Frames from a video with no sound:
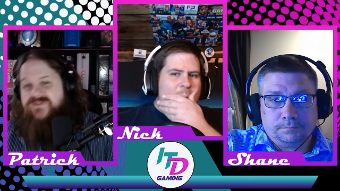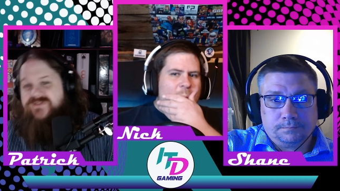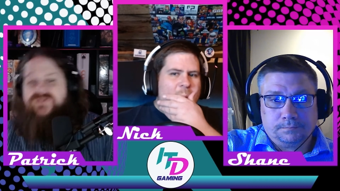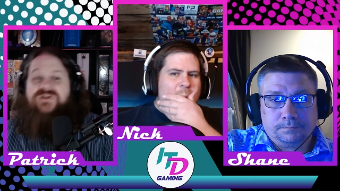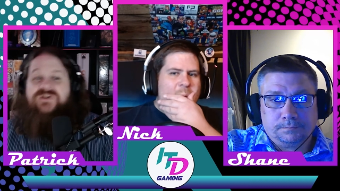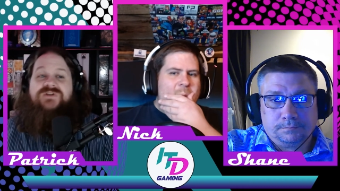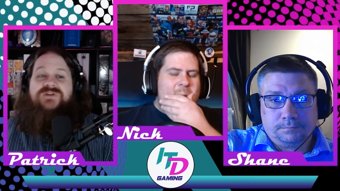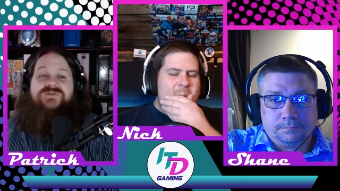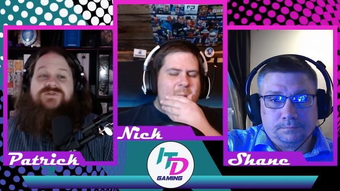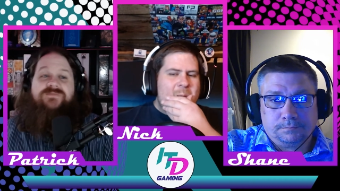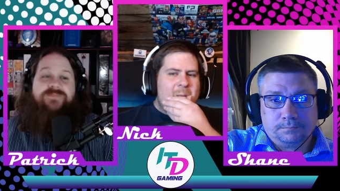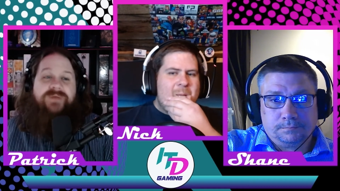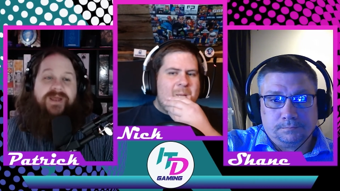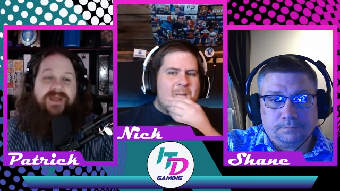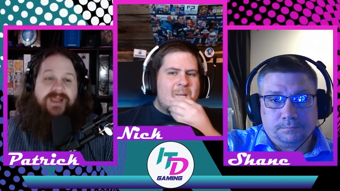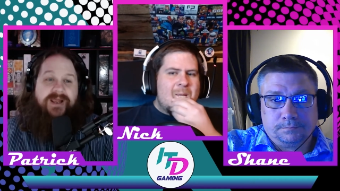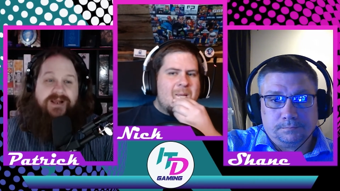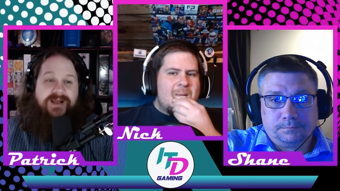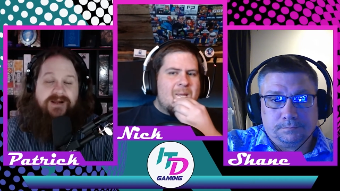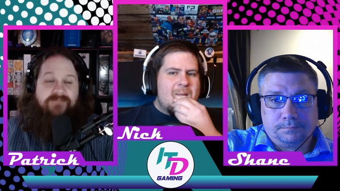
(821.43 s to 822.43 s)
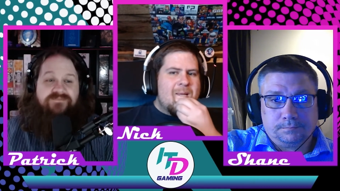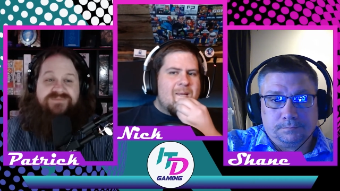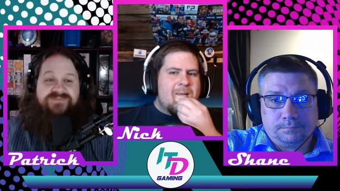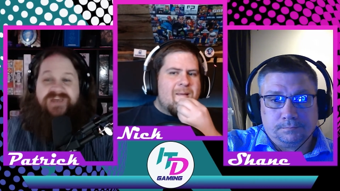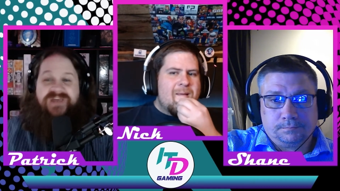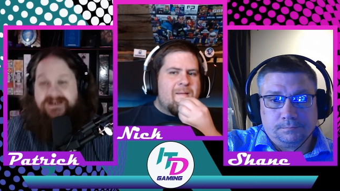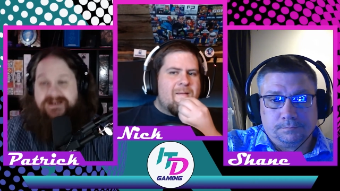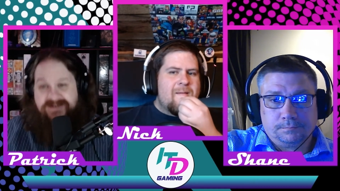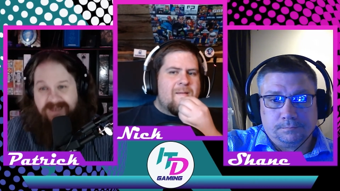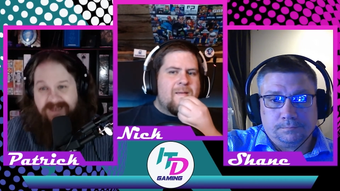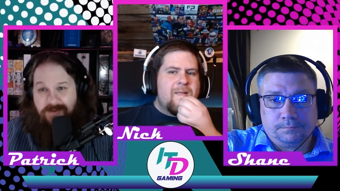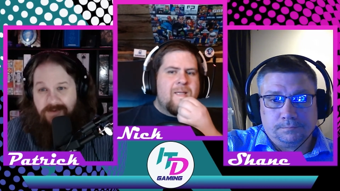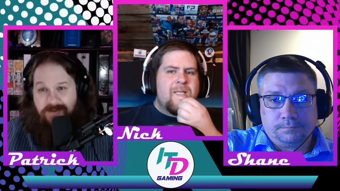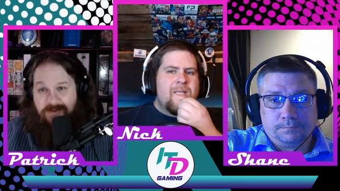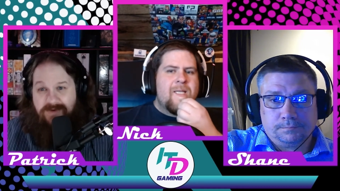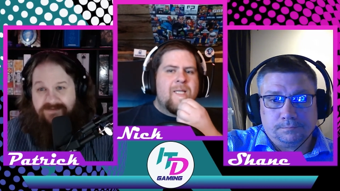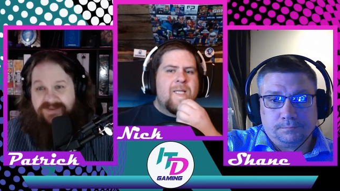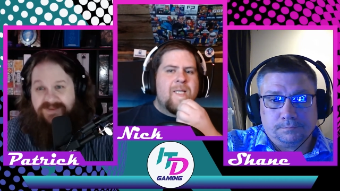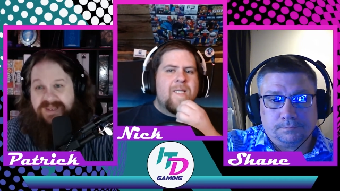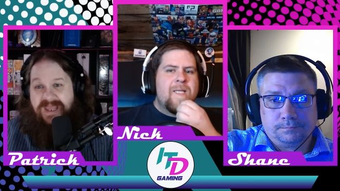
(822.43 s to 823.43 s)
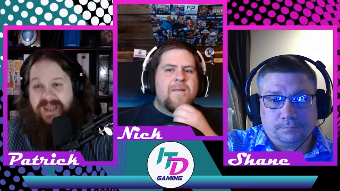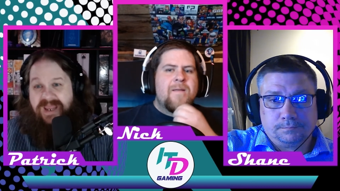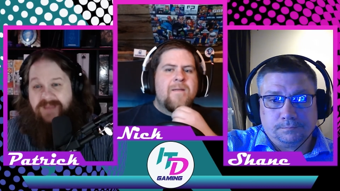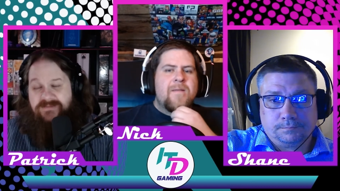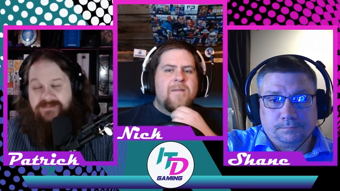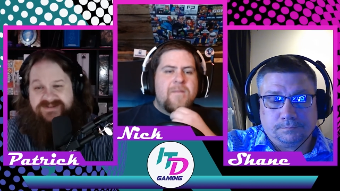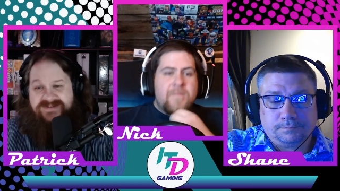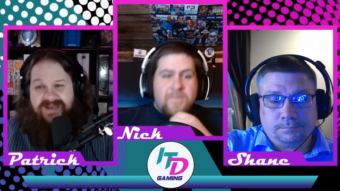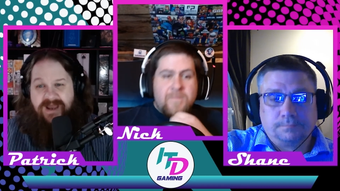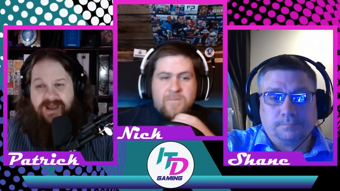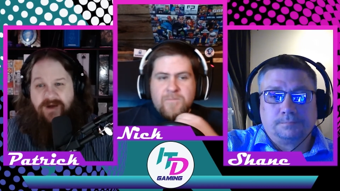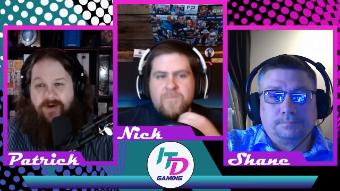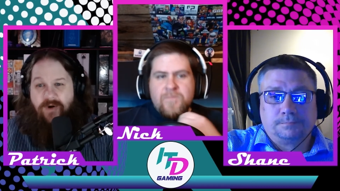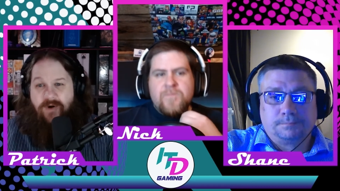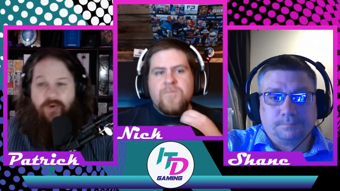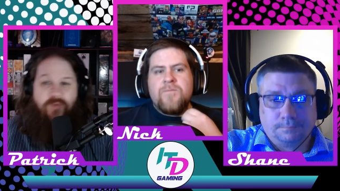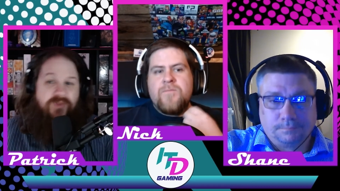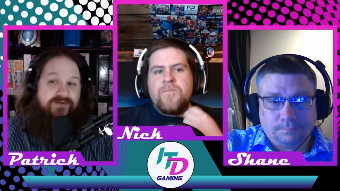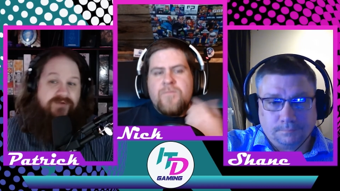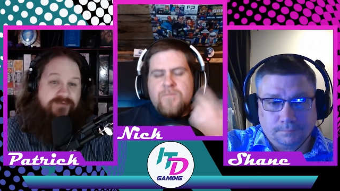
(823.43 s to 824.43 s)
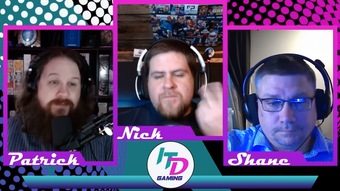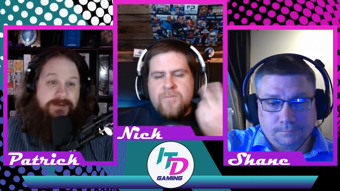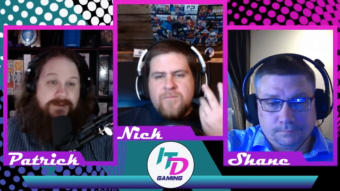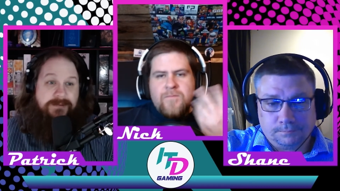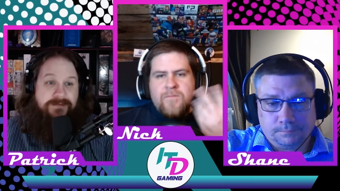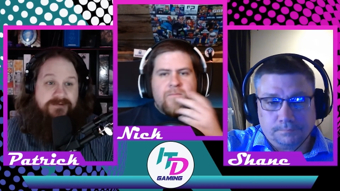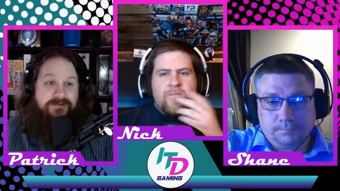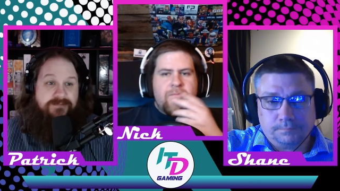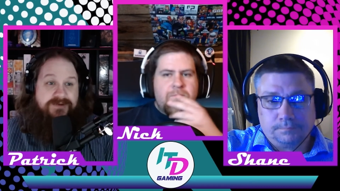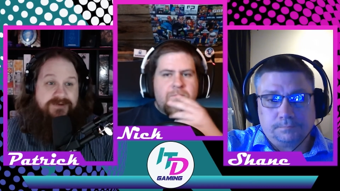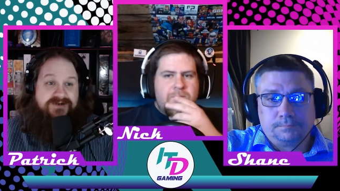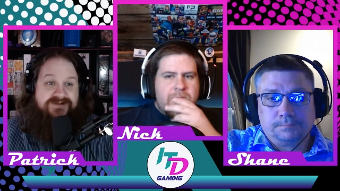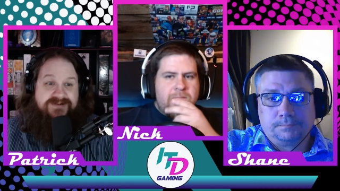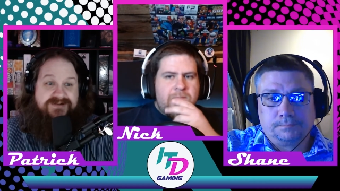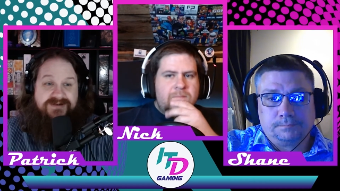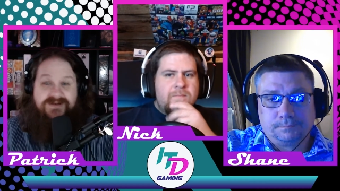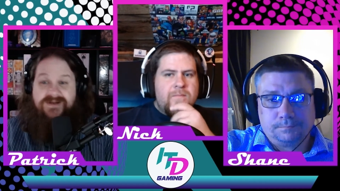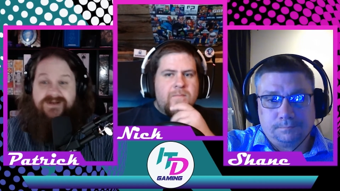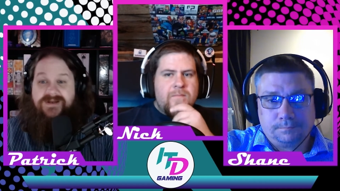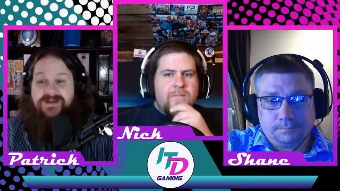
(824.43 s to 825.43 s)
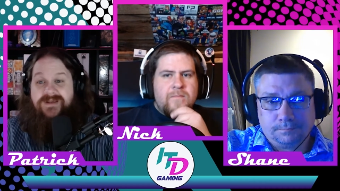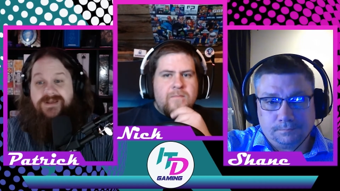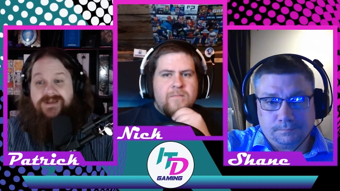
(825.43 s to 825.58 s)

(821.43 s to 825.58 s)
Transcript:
Speaker 1: So you can play like a tech demo of the game that's out only for people in person.